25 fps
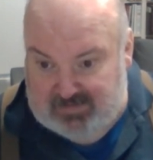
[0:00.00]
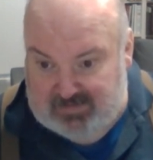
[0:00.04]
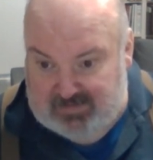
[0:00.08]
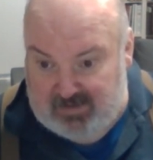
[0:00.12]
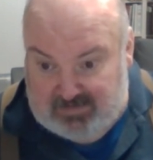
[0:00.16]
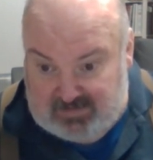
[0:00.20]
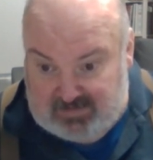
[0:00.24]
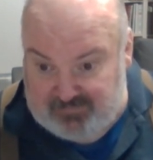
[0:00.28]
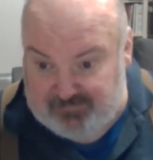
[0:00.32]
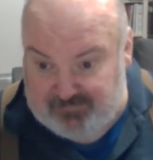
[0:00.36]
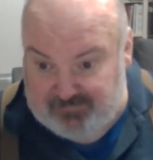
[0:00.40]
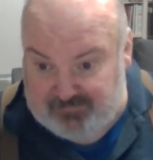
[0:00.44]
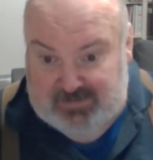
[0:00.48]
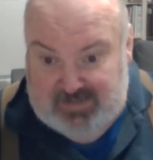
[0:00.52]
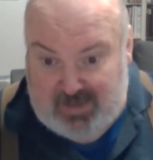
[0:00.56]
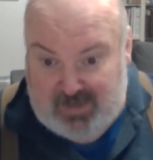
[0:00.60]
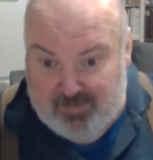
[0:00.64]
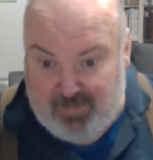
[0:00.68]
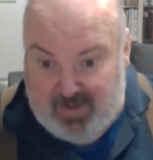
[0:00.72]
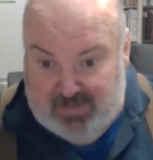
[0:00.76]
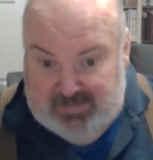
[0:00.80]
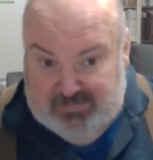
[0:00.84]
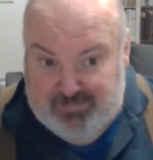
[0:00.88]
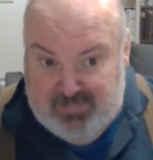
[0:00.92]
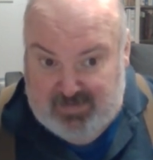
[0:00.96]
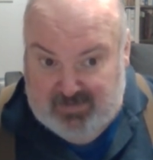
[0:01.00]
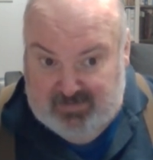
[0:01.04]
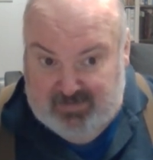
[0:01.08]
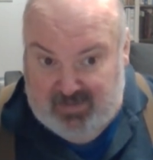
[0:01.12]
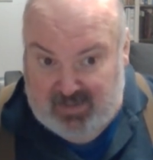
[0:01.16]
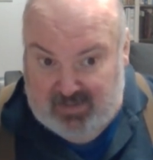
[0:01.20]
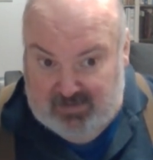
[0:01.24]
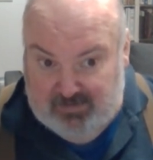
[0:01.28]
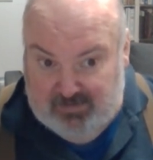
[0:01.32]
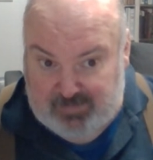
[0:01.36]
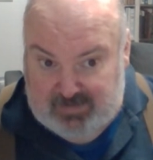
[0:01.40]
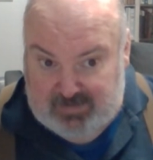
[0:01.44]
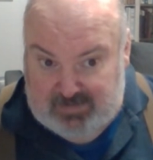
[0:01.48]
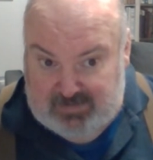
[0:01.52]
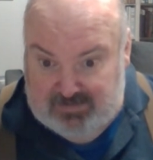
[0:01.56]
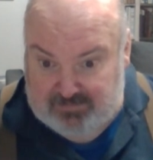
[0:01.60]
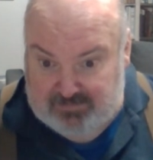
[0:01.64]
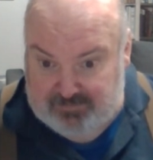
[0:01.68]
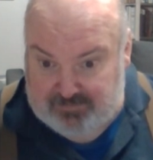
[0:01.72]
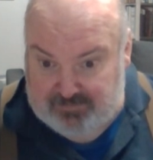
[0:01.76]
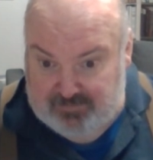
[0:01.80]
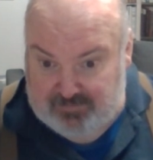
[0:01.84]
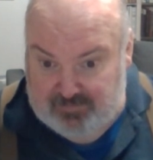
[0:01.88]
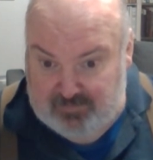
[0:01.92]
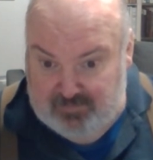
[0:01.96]
This is the first time I mentioned middling elements
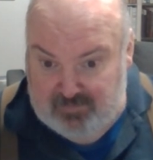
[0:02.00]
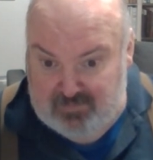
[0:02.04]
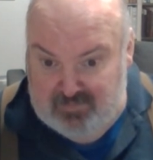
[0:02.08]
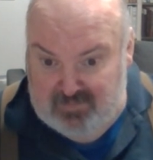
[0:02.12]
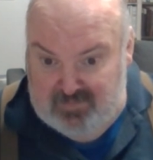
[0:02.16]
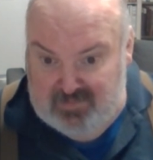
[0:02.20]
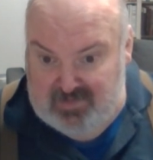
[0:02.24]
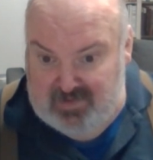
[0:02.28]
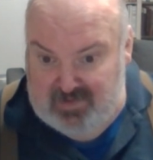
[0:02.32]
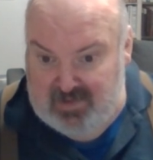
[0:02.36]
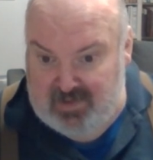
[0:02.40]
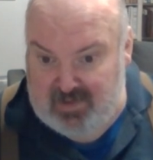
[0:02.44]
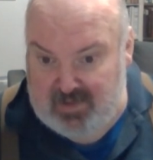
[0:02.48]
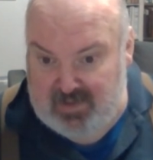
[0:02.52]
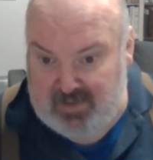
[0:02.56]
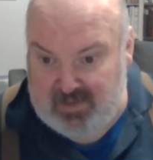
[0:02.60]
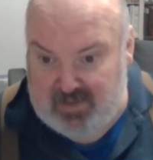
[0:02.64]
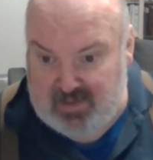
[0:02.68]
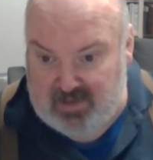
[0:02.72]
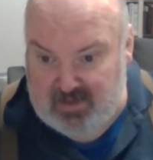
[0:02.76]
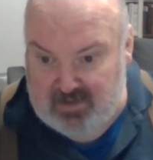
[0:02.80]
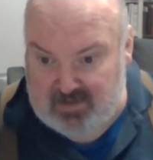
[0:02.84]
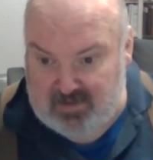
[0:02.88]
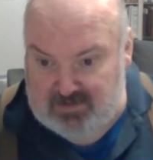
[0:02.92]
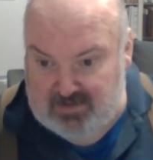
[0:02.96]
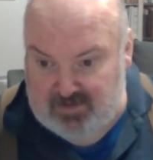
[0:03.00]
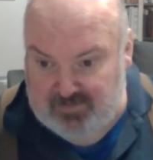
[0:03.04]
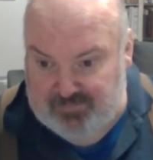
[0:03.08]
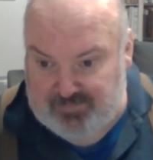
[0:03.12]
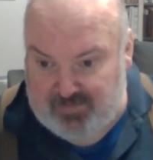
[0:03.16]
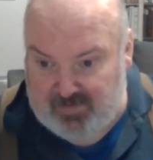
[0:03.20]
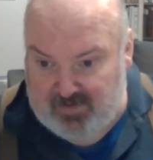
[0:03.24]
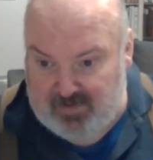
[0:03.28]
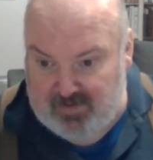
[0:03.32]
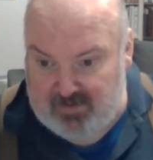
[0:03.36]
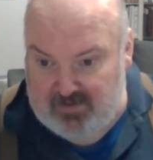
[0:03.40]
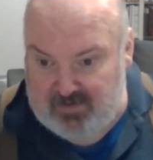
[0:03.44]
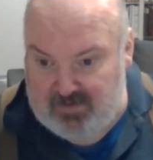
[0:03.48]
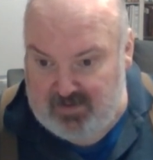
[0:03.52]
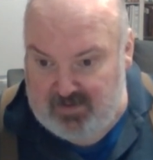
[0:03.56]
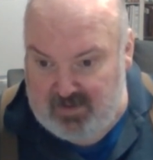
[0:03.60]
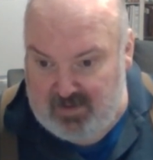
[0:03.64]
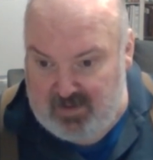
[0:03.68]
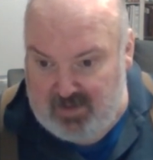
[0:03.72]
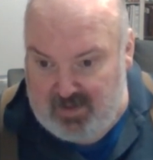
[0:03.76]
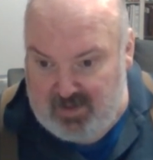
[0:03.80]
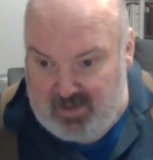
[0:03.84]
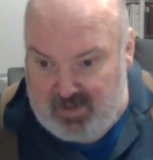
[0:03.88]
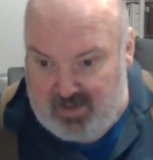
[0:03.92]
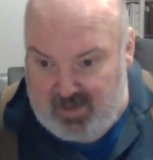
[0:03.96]
here so far,
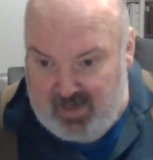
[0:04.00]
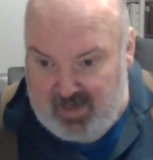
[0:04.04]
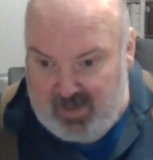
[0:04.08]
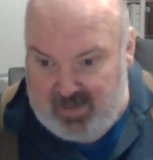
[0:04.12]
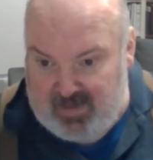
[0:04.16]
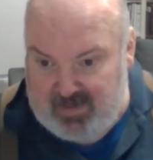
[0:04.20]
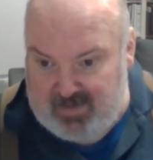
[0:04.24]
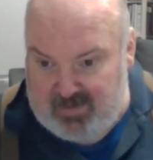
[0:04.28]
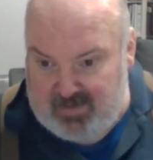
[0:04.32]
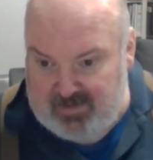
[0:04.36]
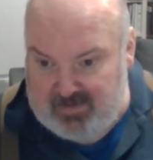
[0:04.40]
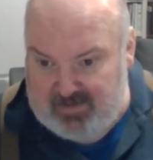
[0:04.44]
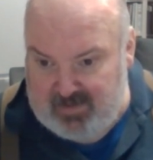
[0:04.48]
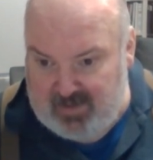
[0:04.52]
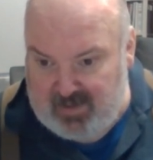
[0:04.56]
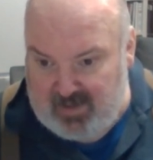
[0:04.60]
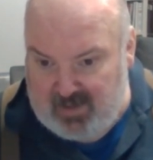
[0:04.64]
and